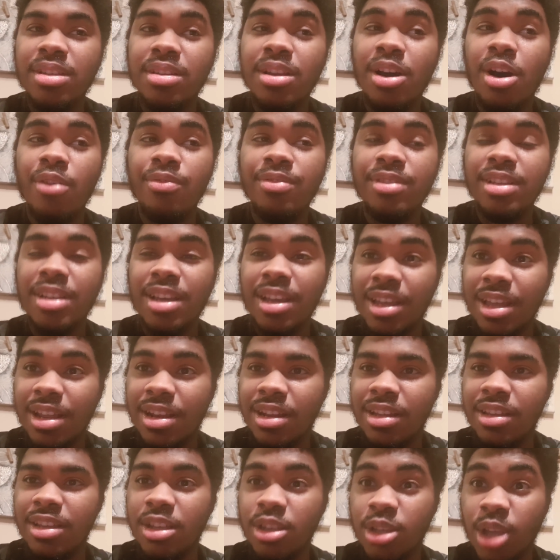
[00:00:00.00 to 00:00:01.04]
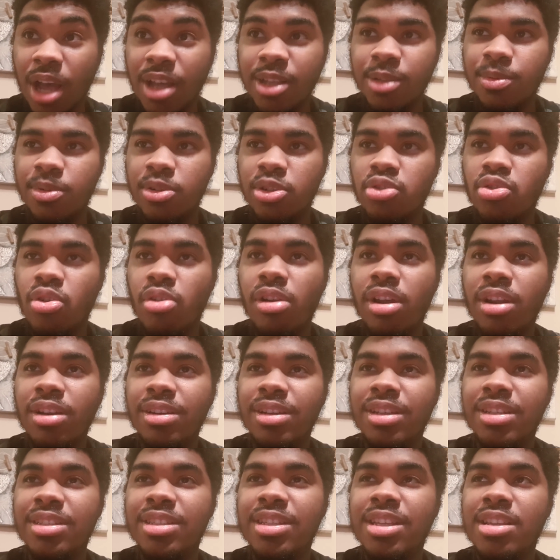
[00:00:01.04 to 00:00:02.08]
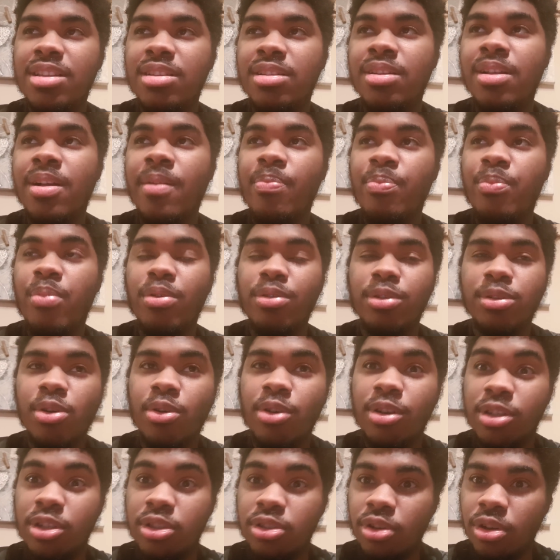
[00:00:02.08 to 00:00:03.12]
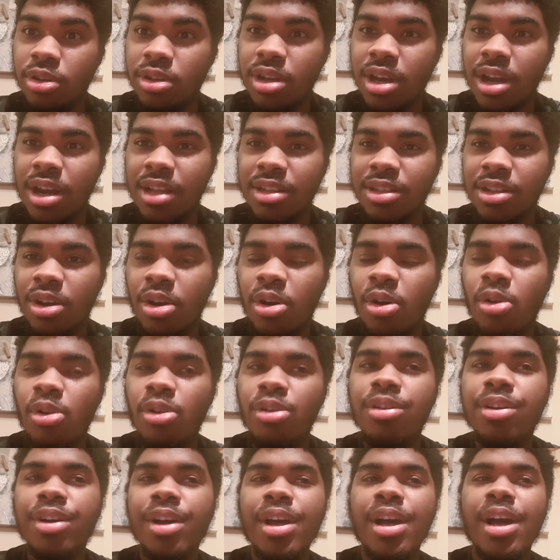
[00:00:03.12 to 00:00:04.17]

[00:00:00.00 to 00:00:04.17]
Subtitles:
Now, obviously, again, he has been struggling this season, but so has Stuttgart as a whole.